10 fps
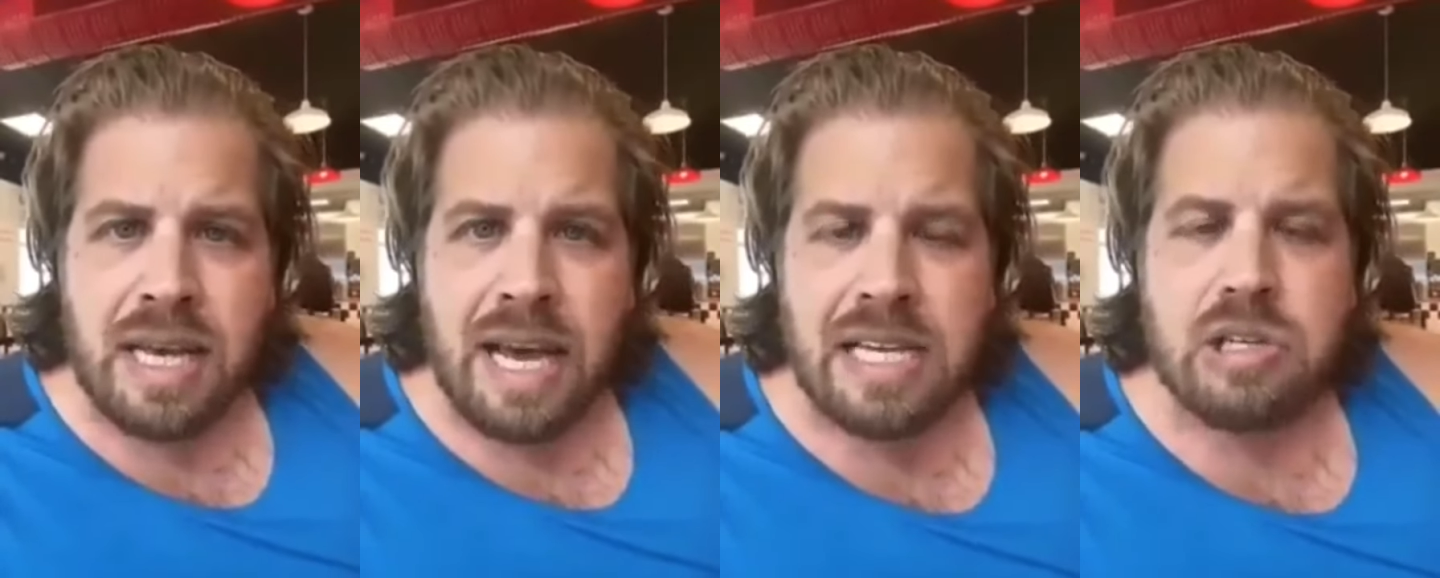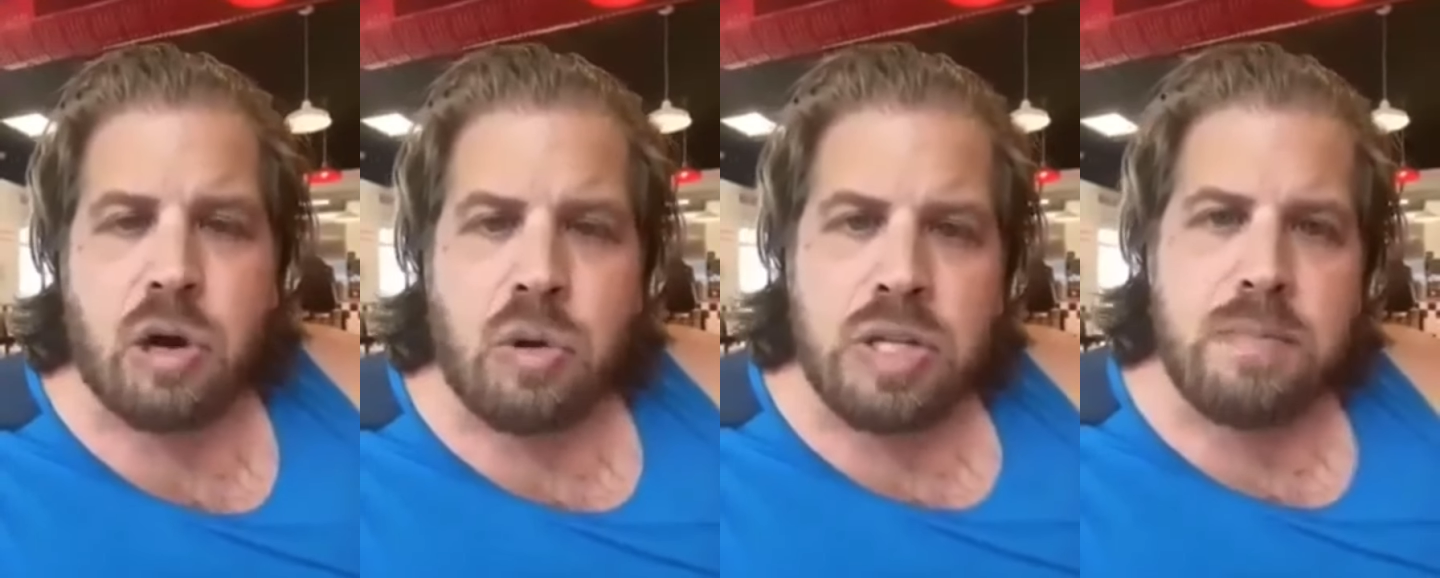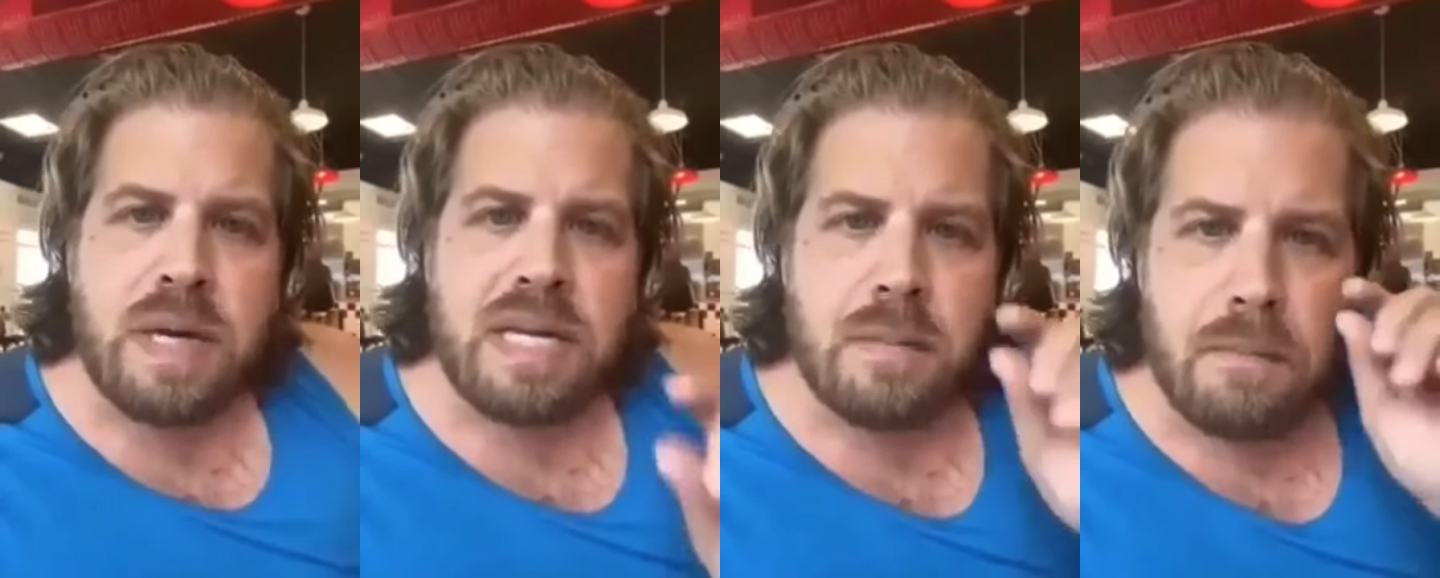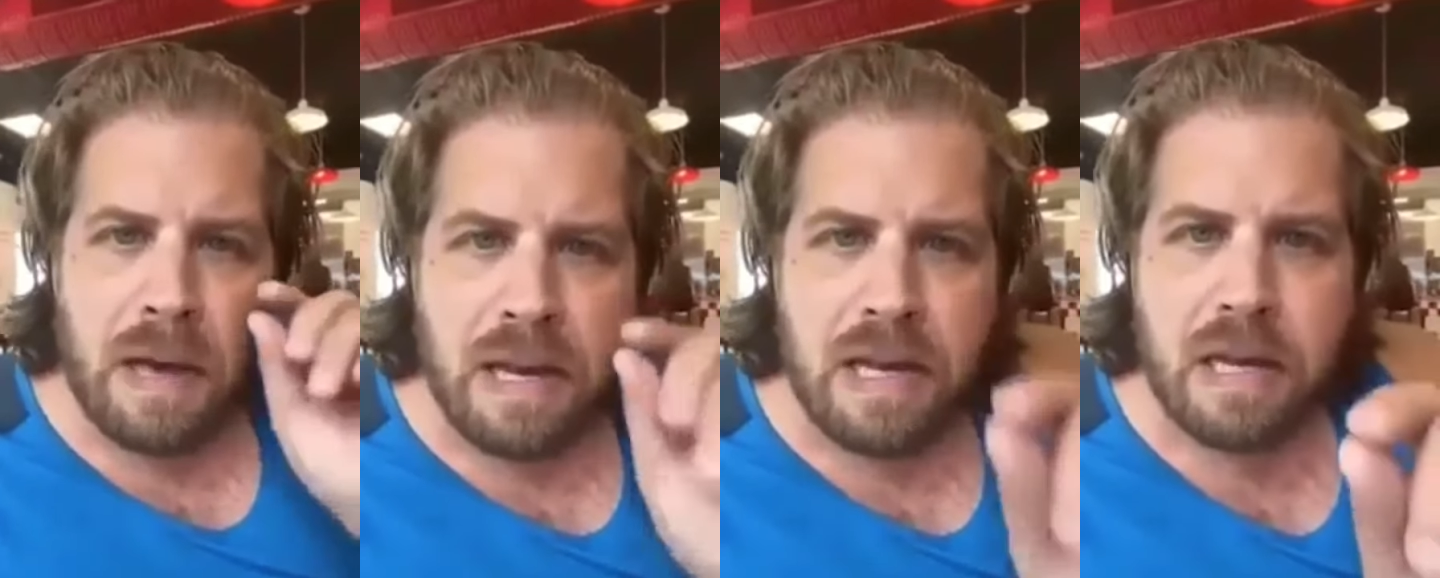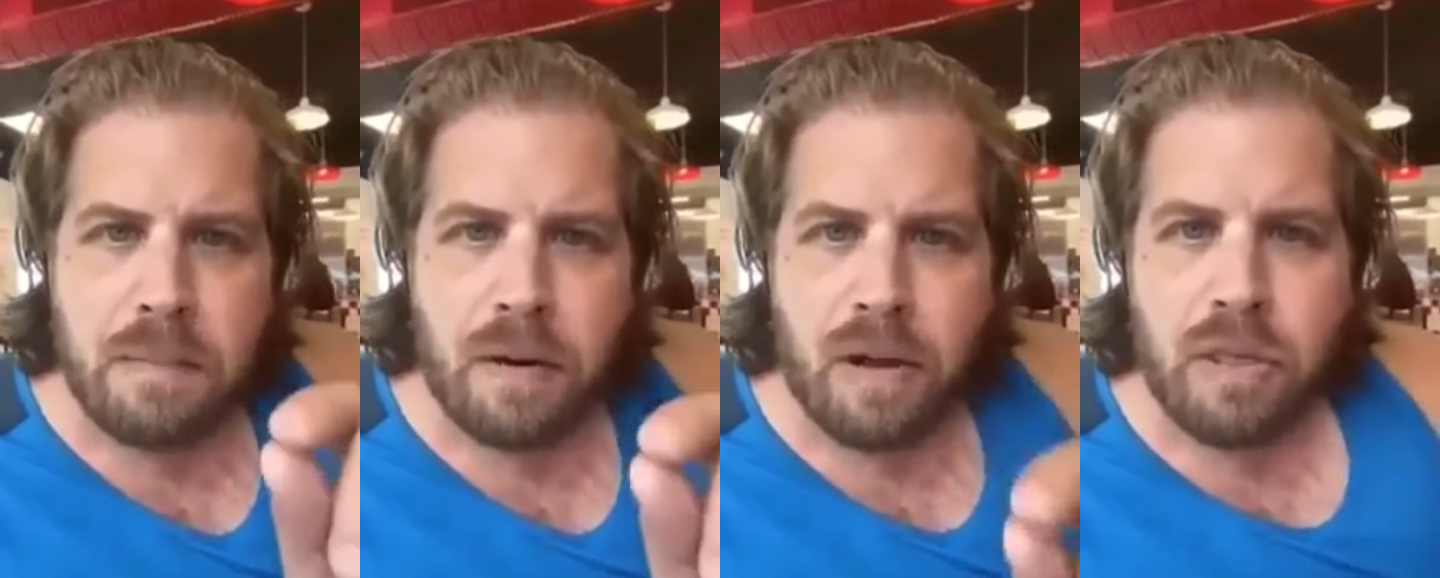has only been dependent
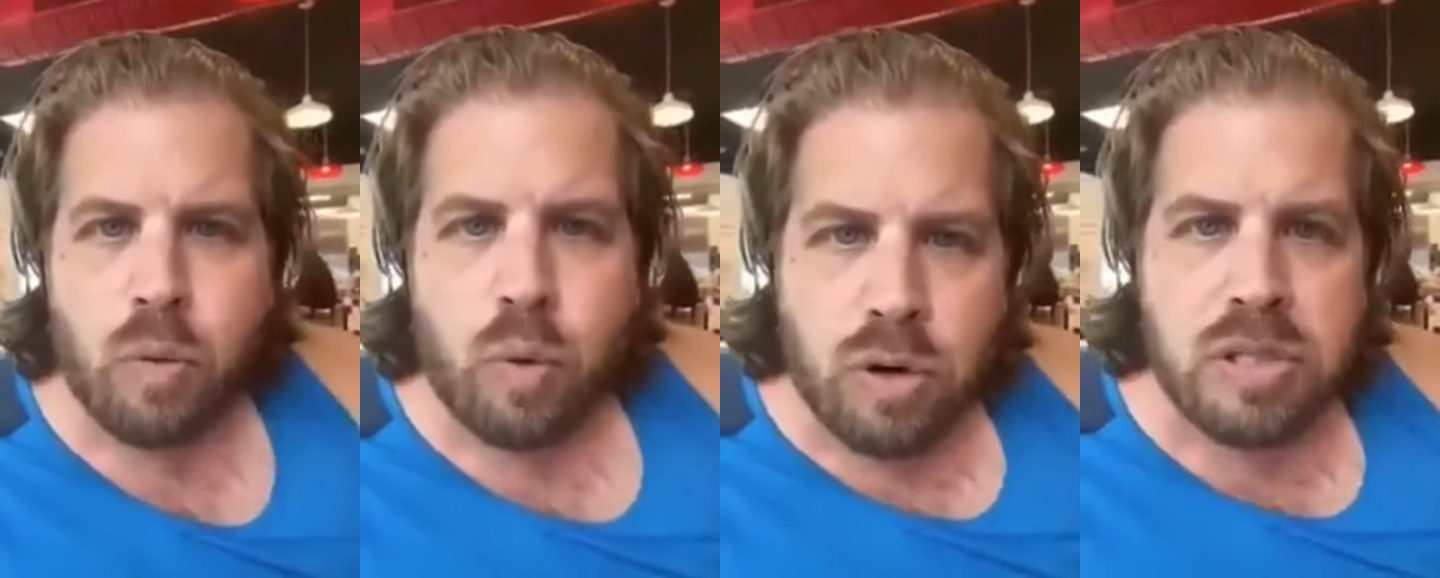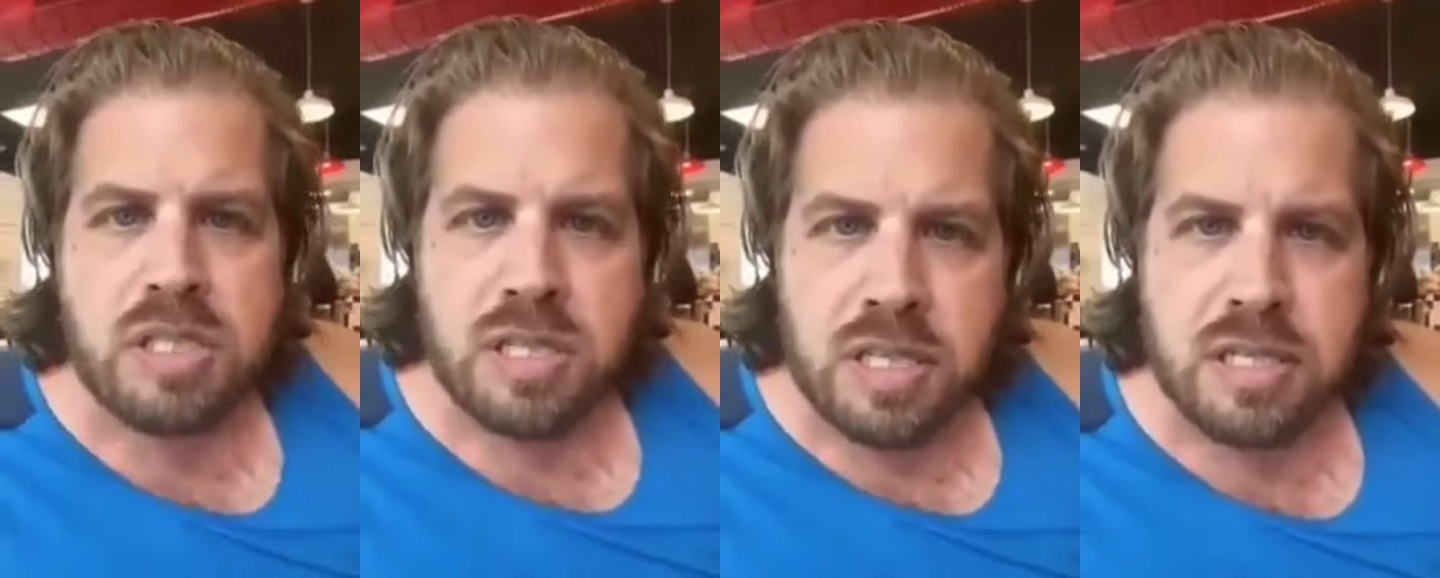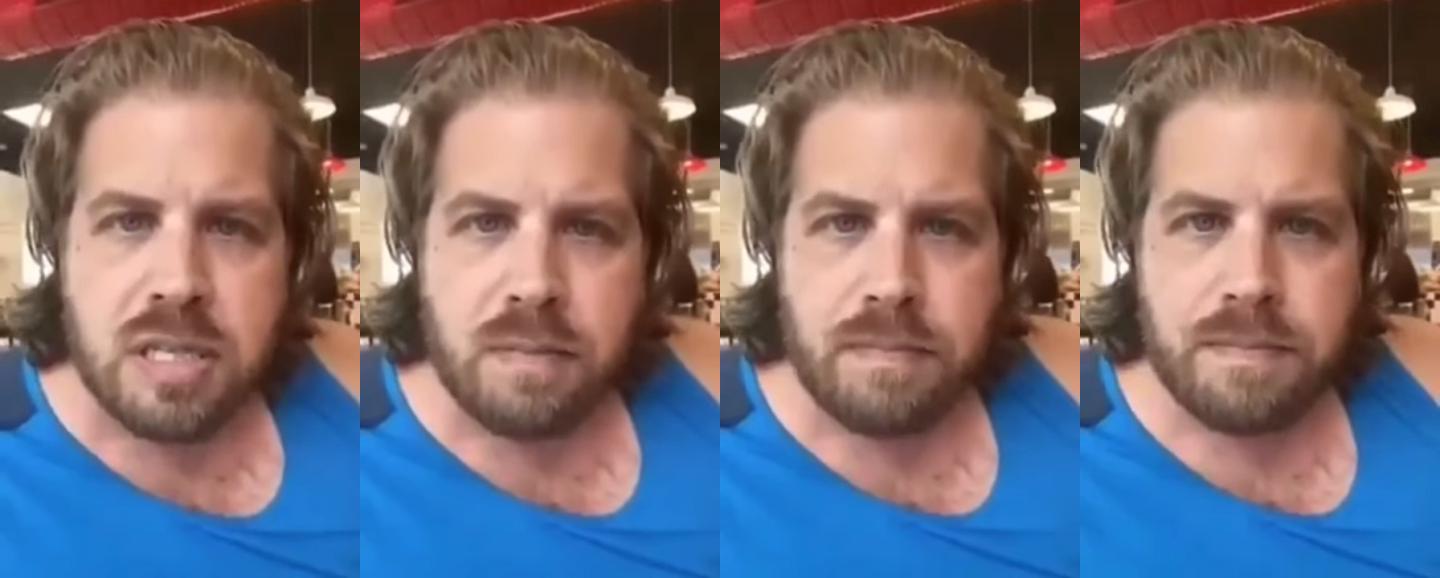upon the world system